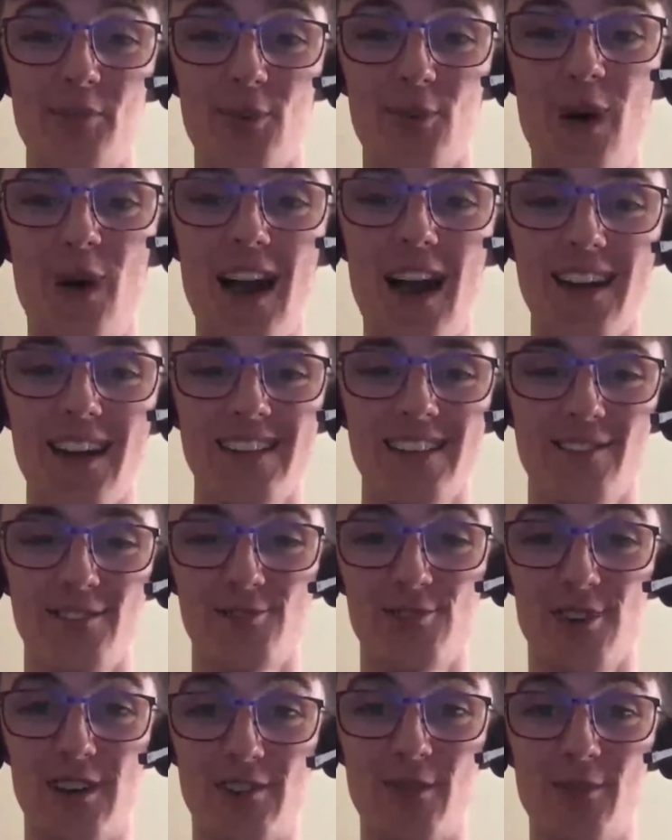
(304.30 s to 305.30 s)
proactive in
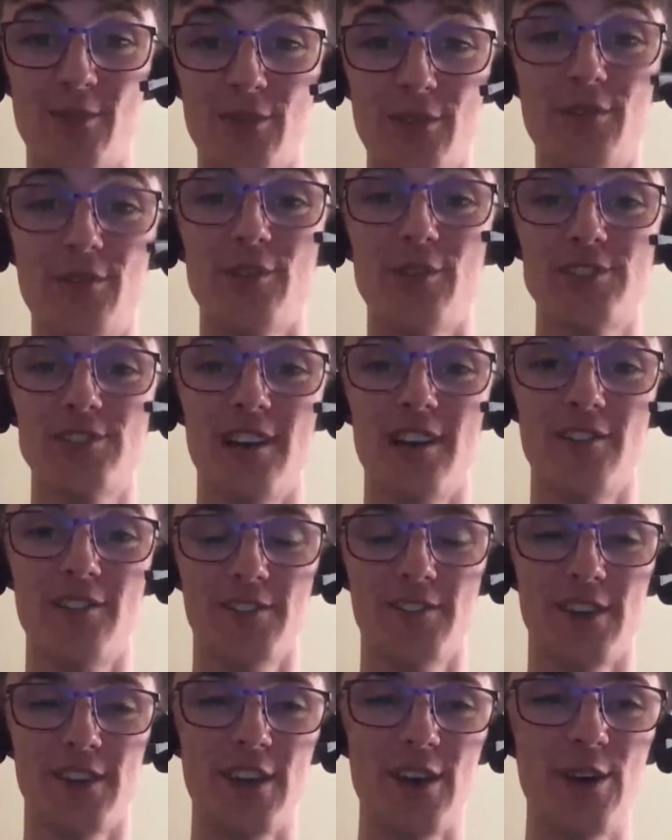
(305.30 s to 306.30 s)
trying to improve yourself
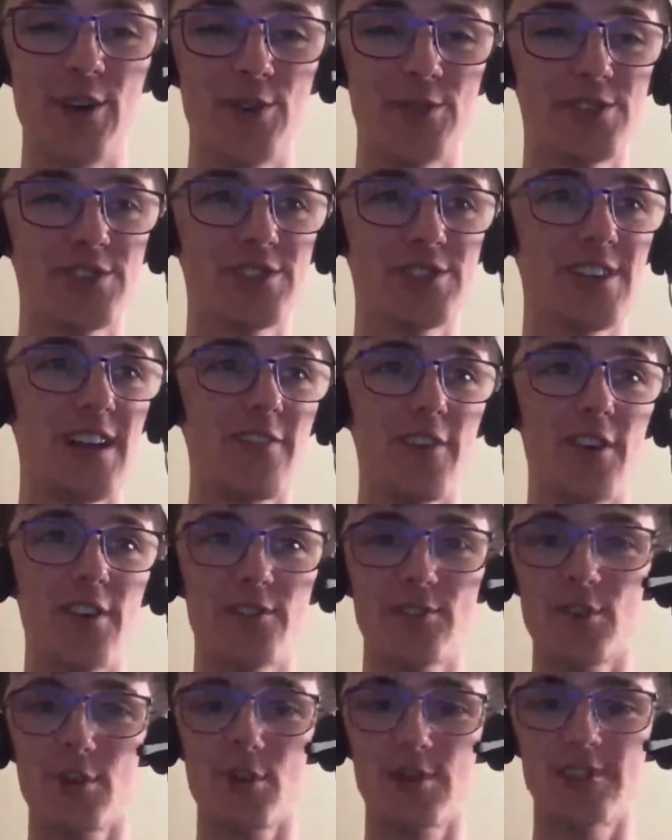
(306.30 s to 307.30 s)
as a coach. I've heard
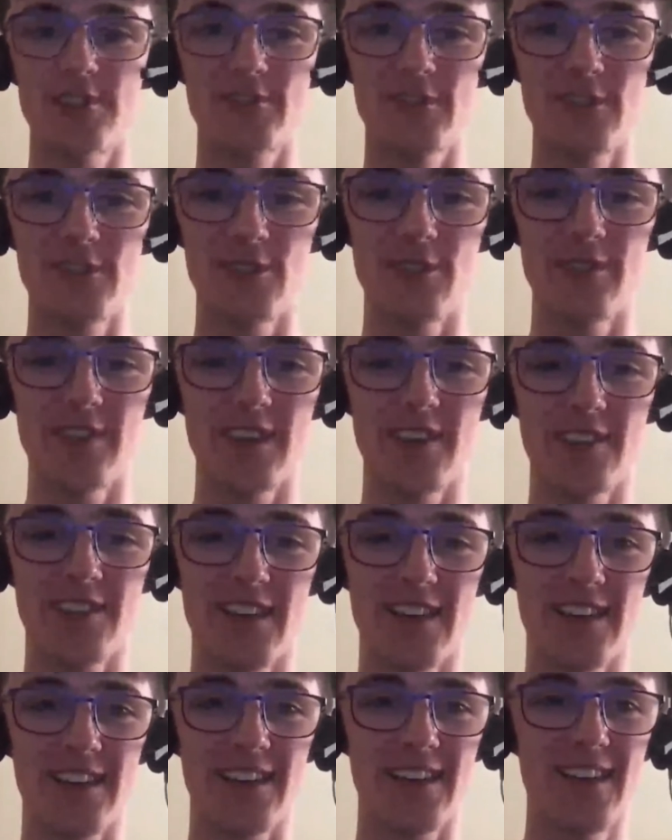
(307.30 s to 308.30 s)
stories of you doing things
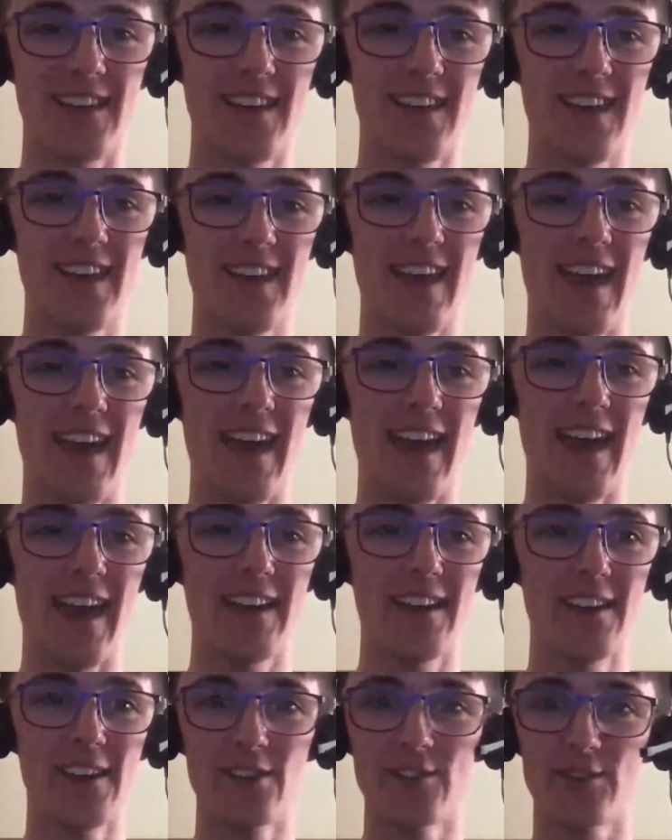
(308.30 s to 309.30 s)
like uh,
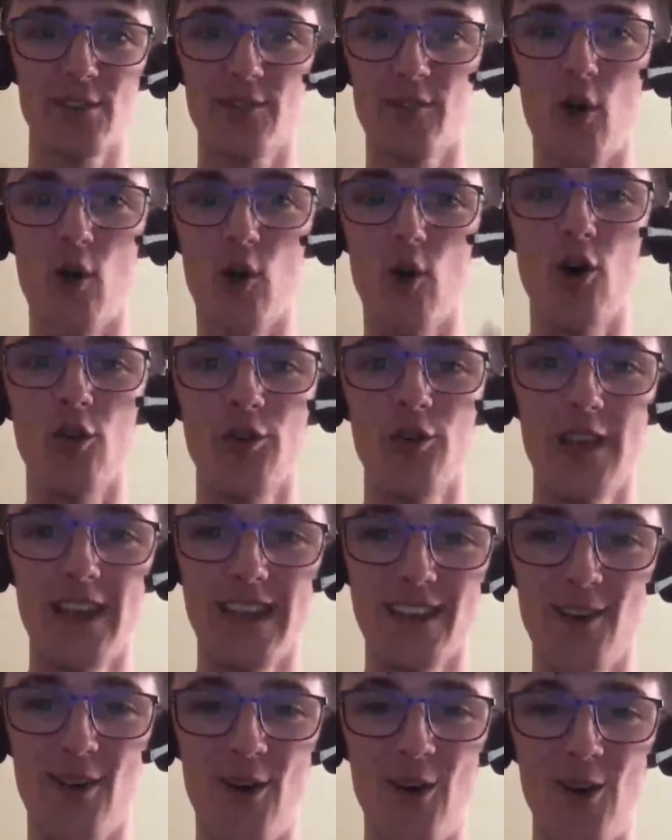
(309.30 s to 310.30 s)
sort of
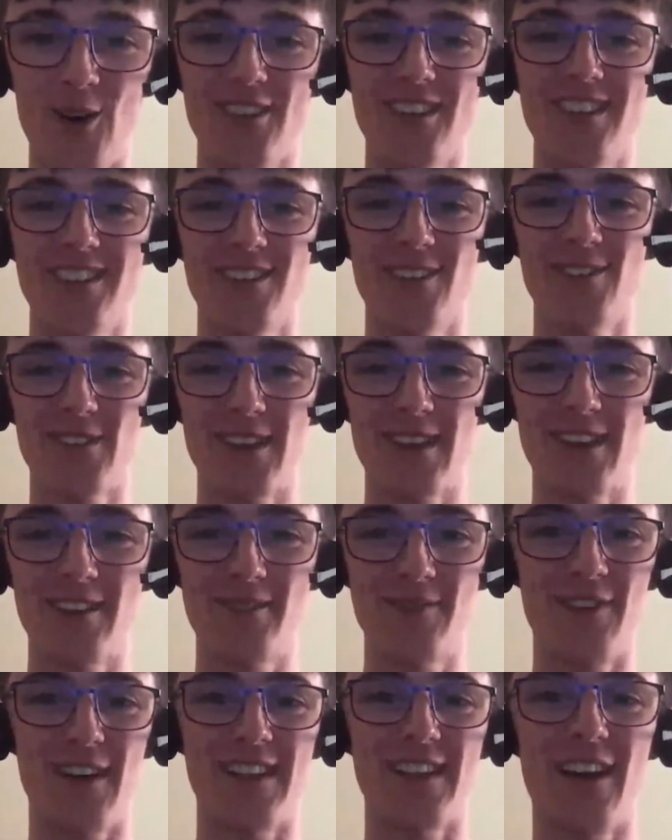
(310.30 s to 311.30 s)
online courses in order to
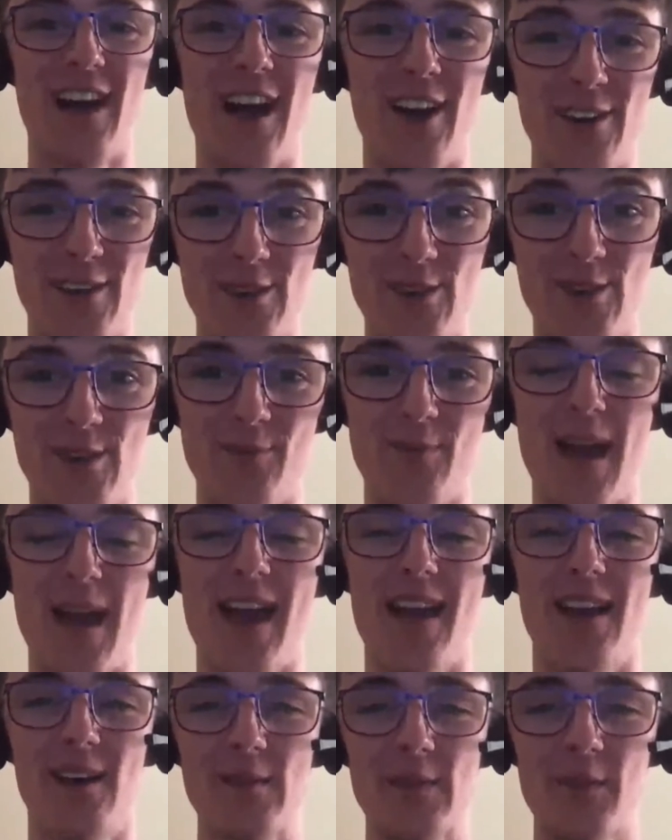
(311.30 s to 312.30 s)
find out how you can
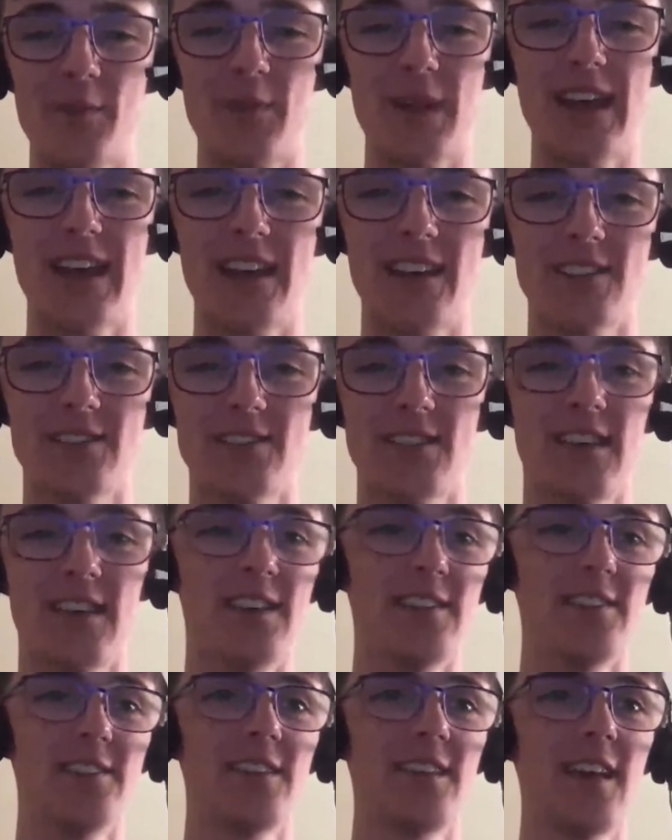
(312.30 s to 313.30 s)
better help the players.
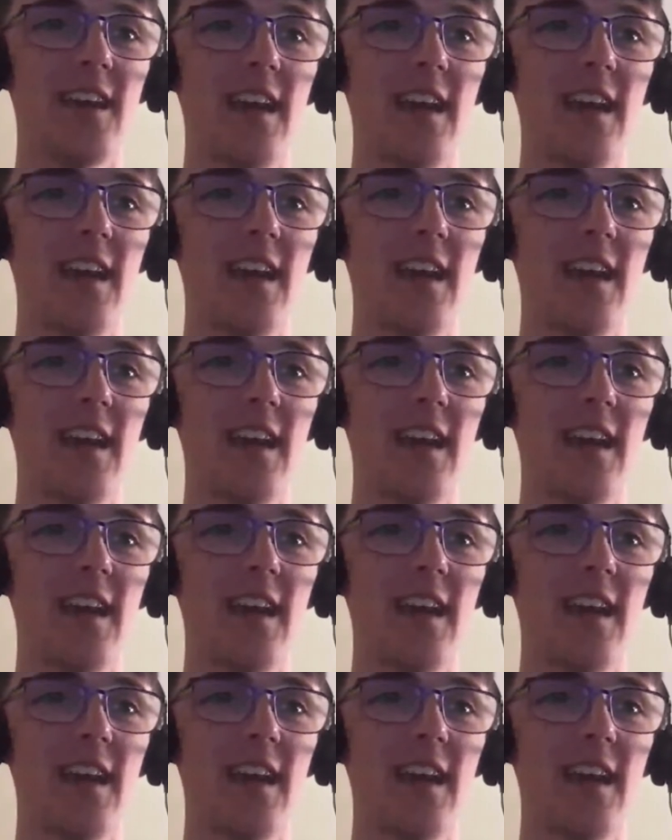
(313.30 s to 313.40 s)
And